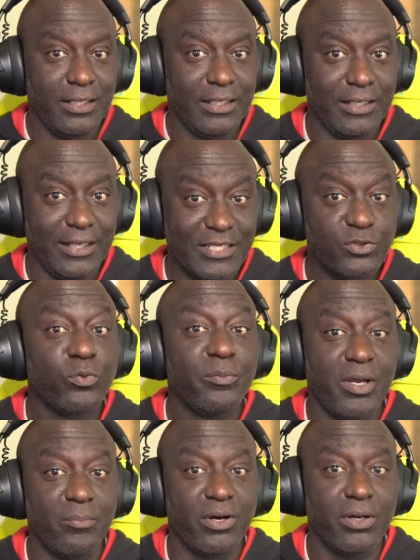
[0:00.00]
let's
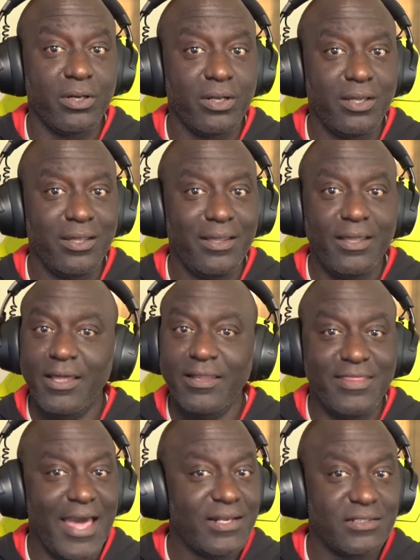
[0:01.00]
remember,
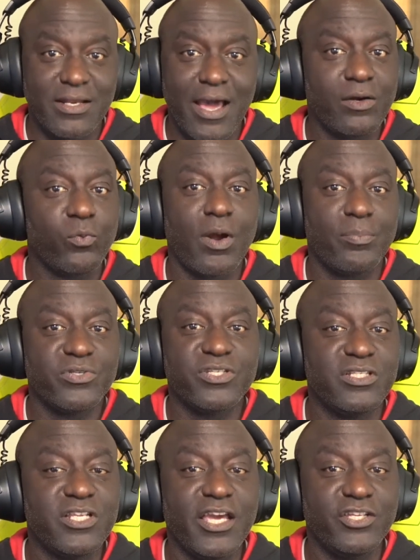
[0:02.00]
that is not a
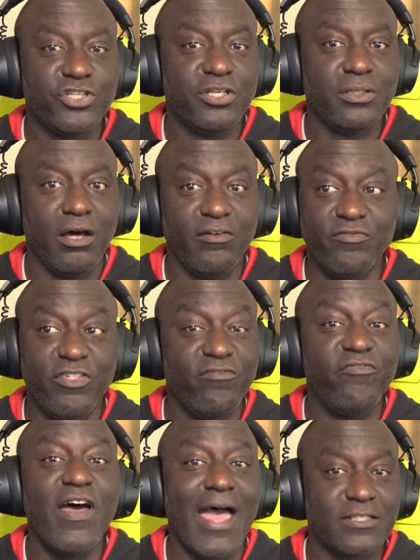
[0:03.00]
representation of the
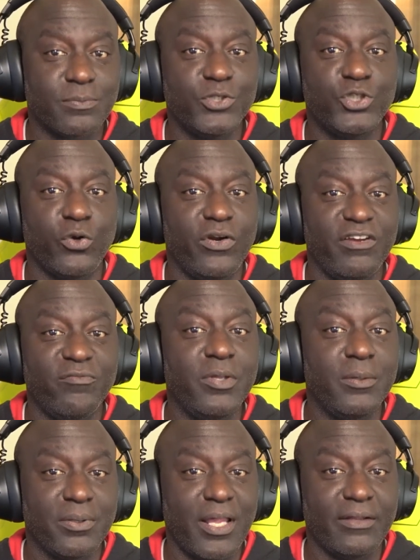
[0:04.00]
vast majority of
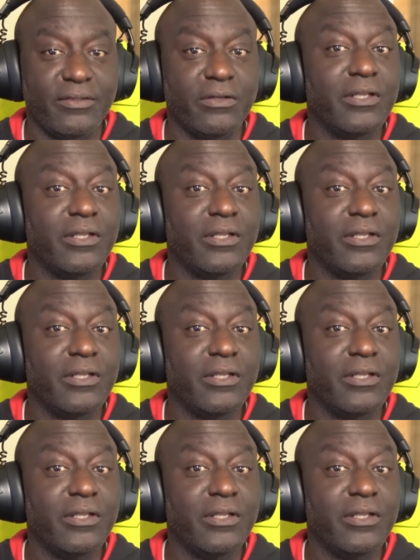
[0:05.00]
people out there